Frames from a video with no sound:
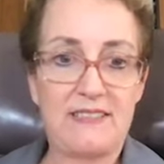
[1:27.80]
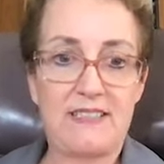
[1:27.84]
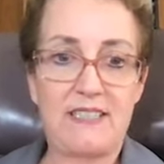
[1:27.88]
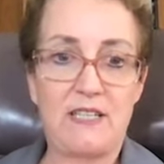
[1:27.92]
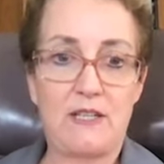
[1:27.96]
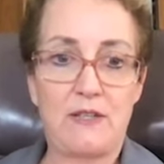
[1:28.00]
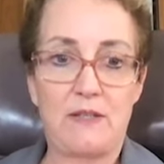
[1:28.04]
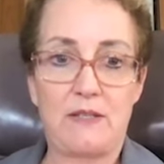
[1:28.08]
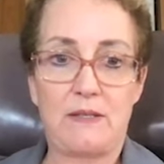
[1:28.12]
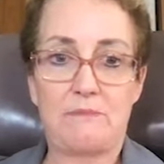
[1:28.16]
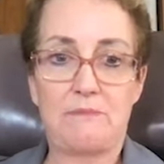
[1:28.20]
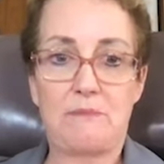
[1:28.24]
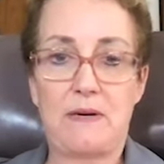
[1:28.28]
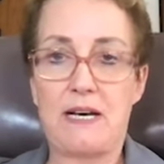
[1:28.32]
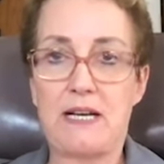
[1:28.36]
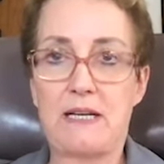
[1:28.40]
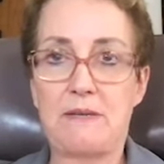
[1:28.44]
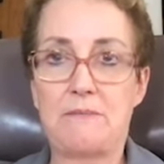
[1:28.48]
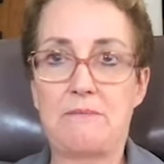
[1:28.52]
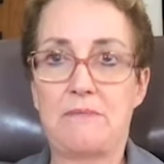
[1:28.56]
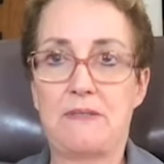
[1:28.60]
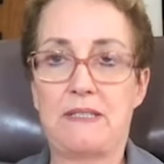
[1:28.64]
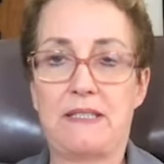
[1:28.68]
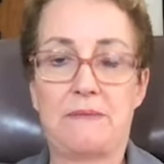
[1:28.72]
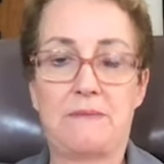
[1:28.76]
you know,
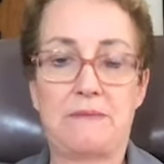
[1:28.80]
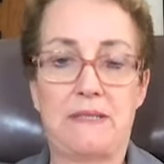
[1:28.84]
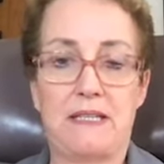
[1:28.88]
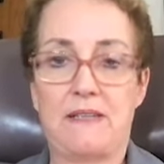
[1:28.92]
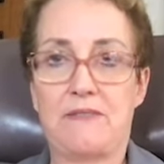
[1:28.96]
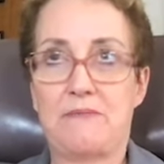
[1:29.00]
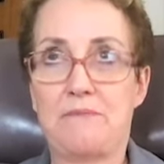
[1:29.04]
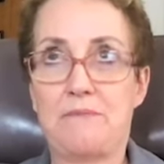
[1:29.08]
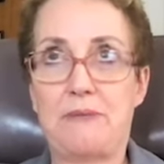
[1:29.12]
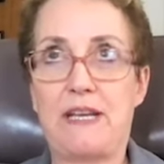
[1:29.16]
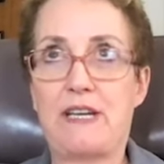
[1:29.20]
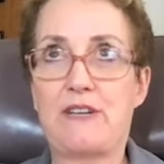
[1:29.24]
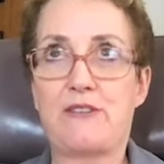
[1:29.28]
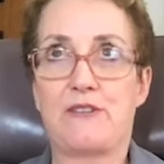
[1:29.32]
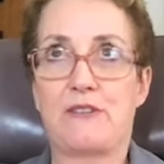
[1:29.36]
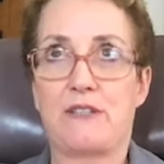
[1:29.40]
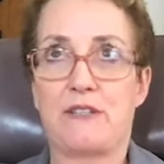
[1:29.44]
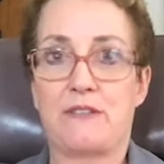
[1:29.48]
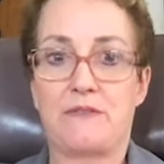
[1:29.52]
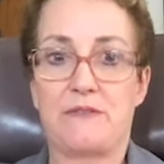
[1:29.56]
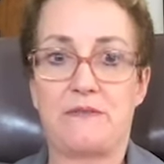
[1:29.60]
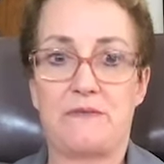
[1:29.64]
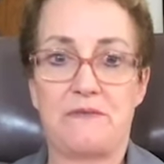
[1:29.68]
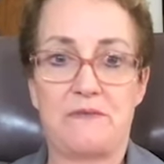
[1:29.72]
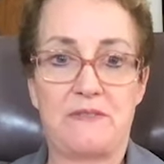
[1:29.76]
a
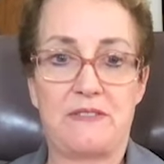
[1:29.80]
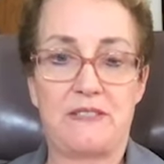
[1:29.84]
picture of